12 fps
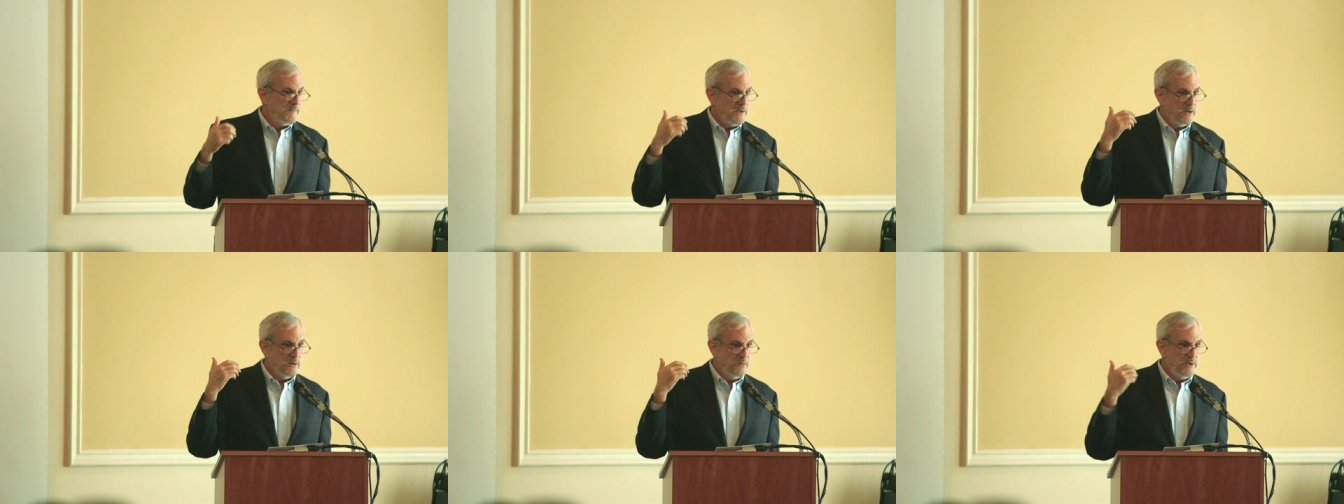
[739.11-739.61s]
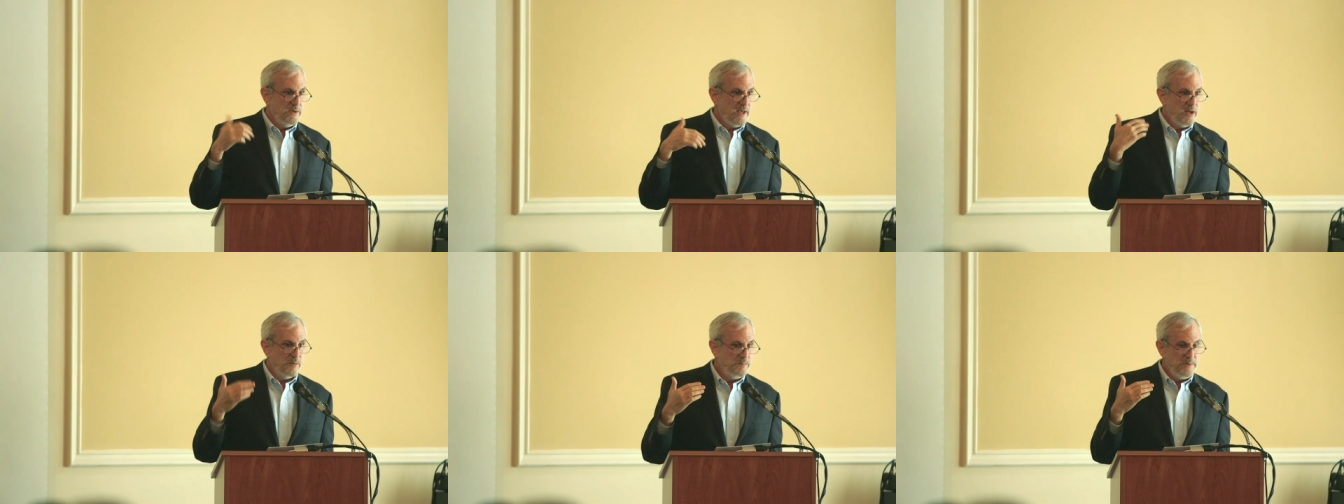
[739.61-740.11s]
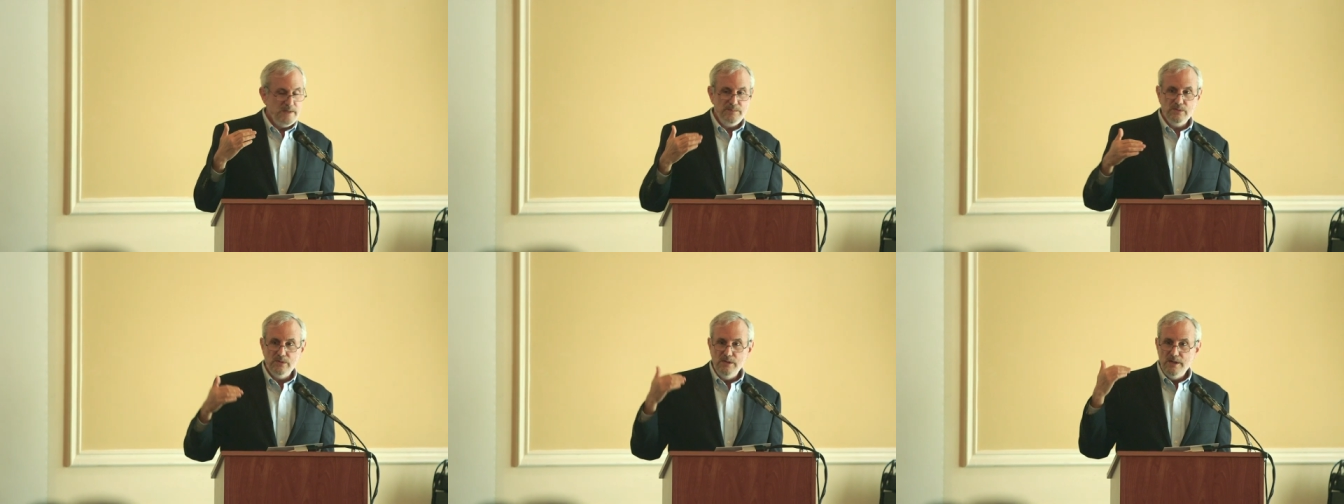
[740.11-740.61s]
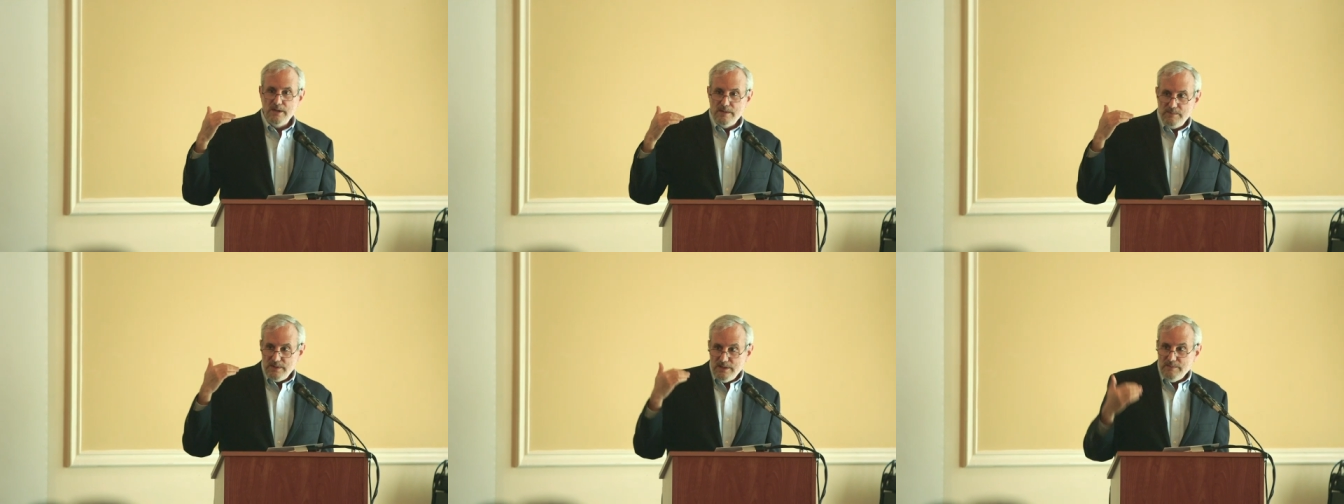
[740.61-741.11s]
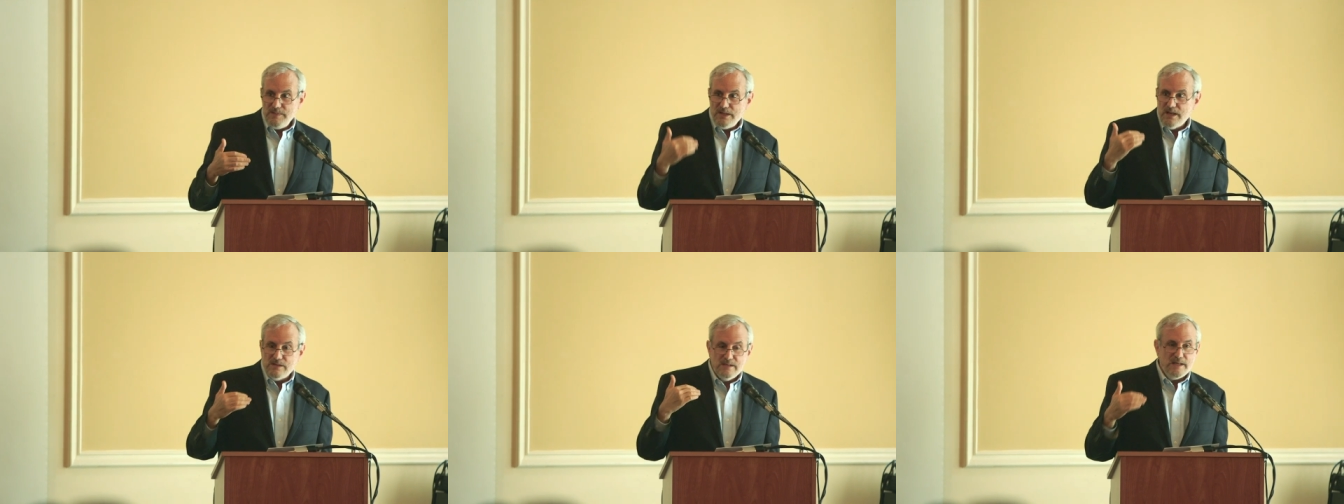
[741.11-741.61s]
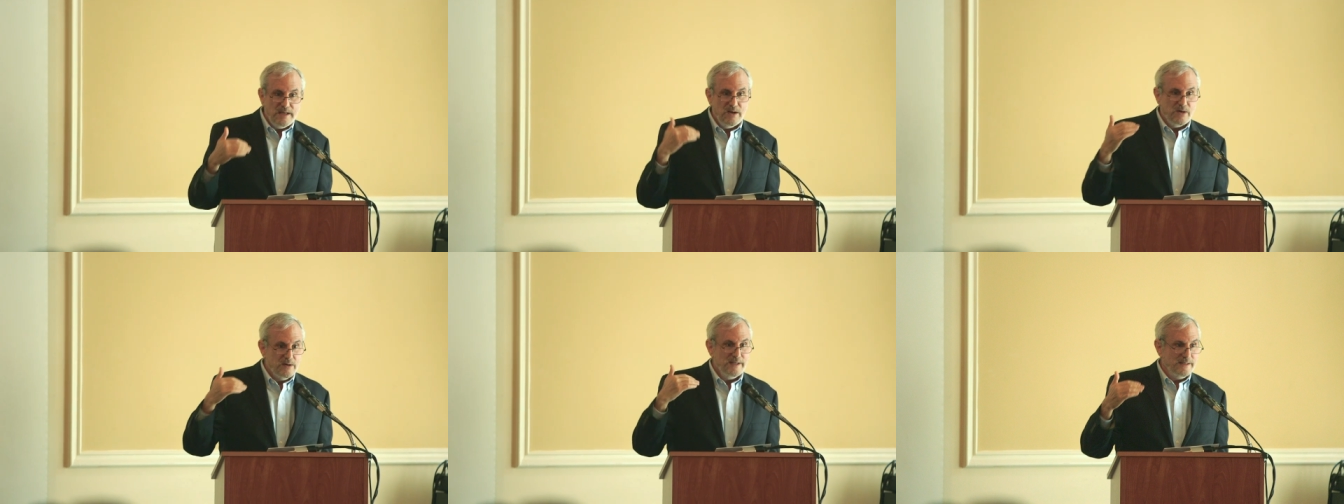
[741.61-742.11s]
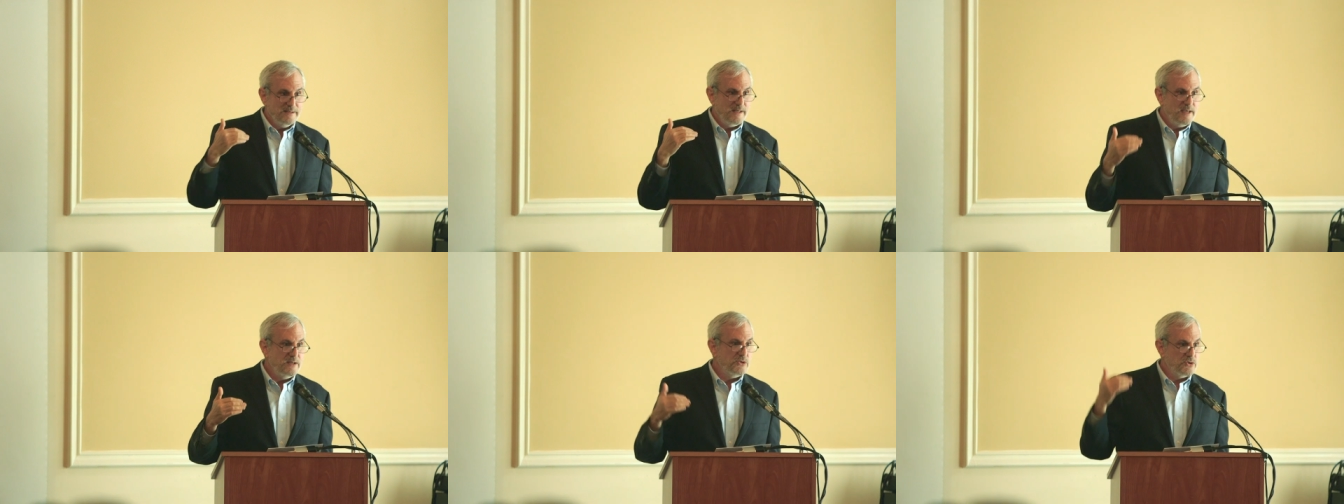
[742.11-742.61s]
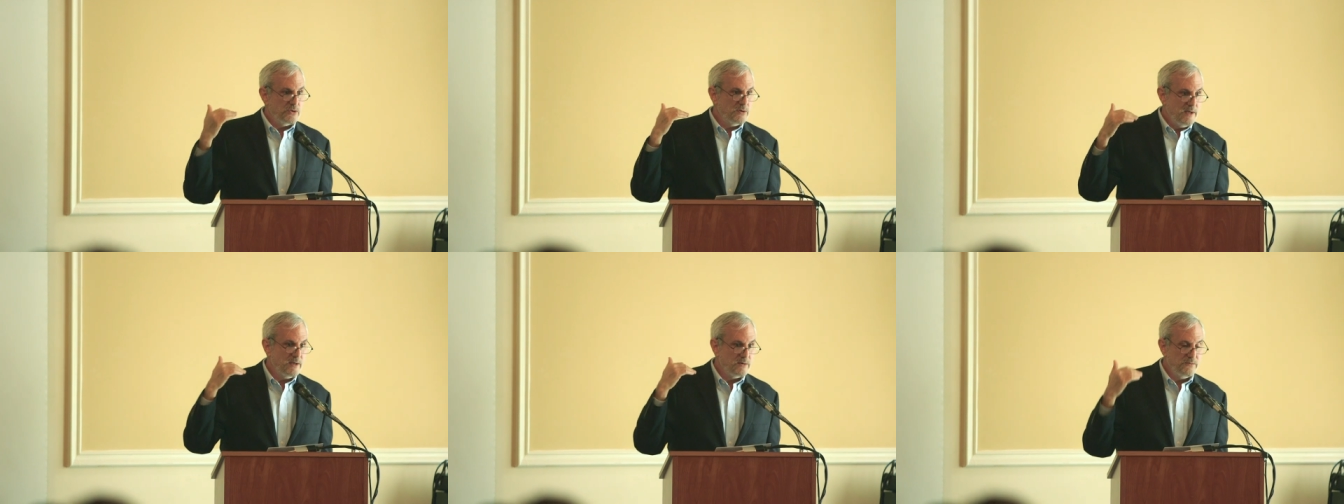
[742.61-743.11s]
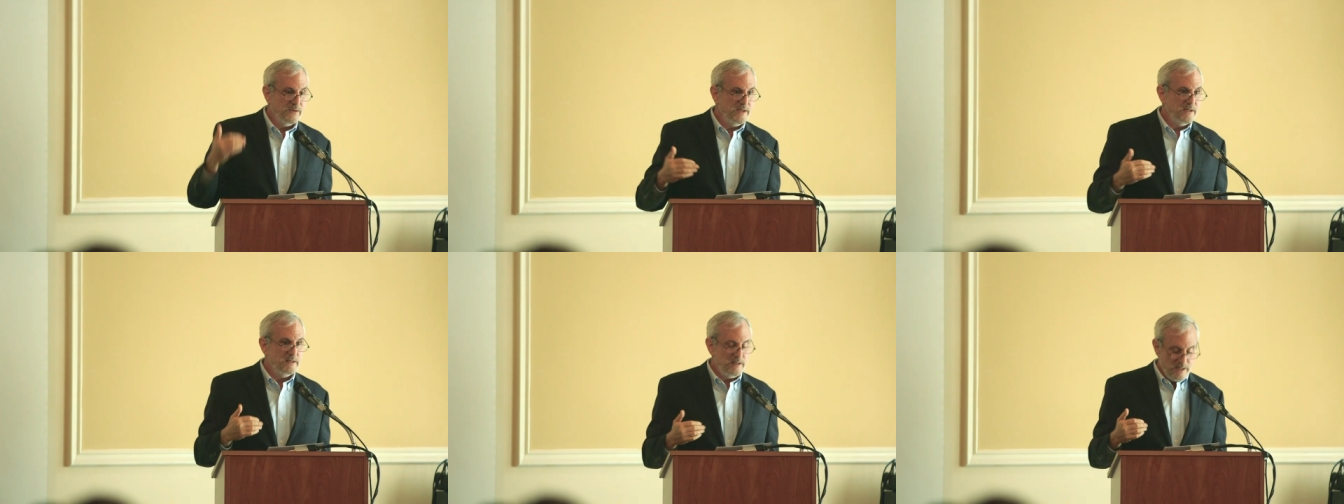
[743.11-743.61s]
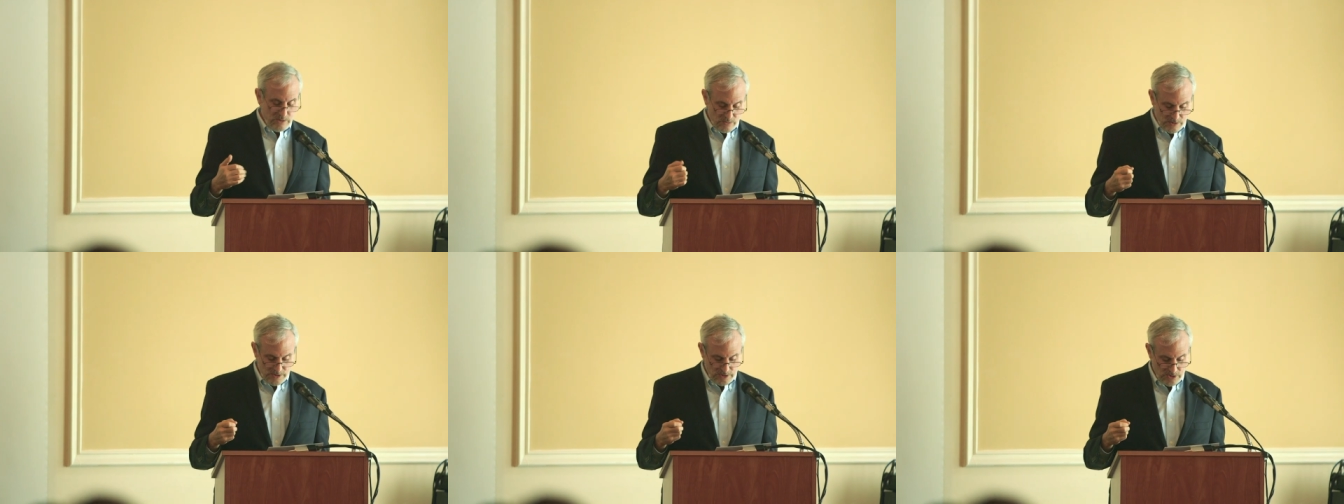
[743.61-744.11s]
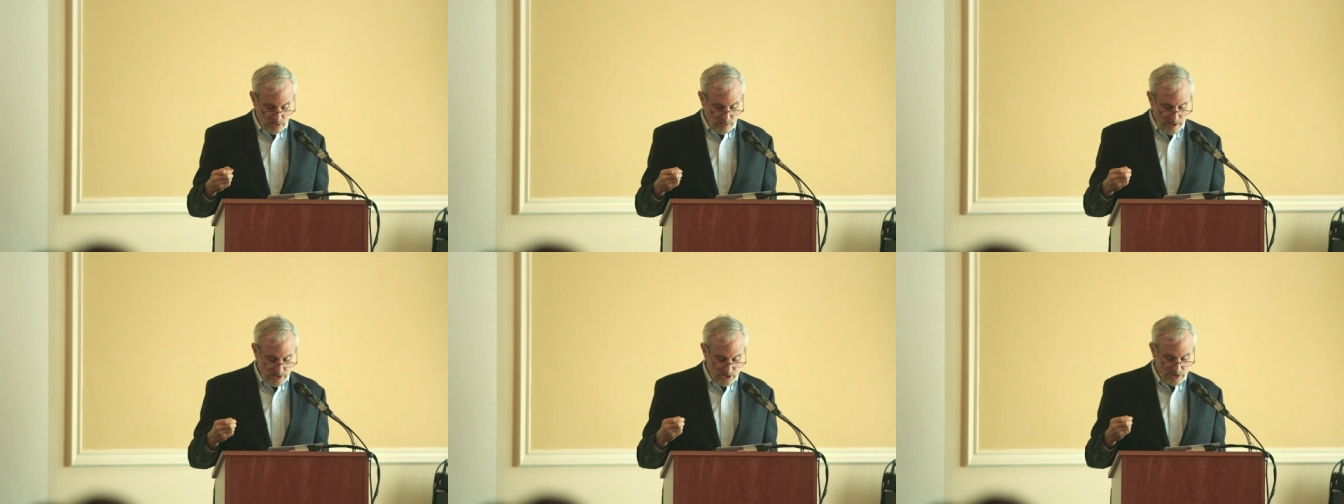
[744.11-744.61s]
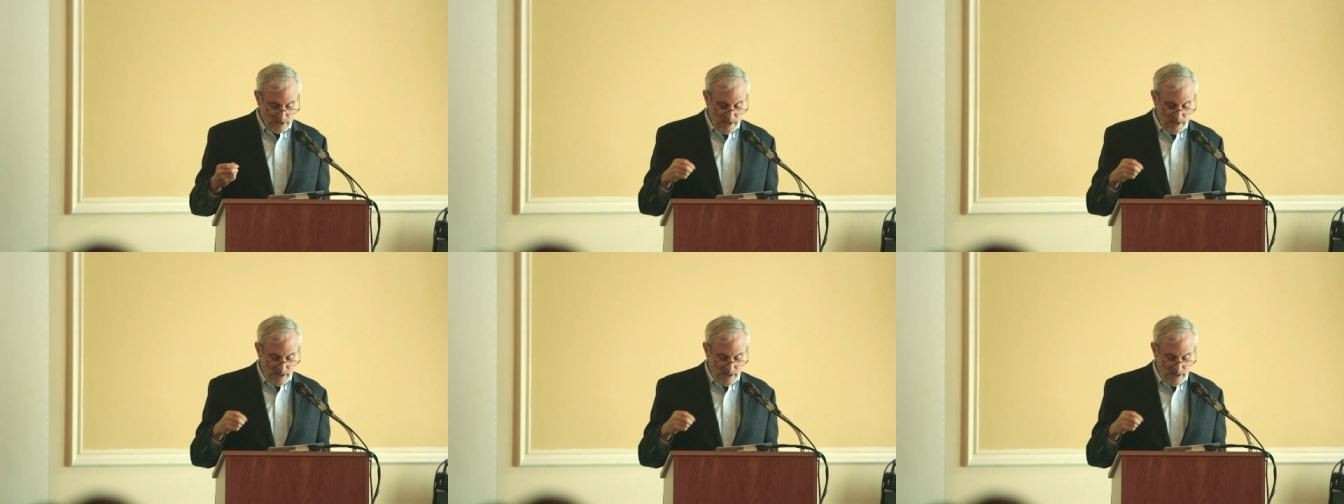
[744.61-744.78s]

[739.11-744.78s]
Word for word: Uh, we help people be because they are in danger and are fleeing a dangerous situation.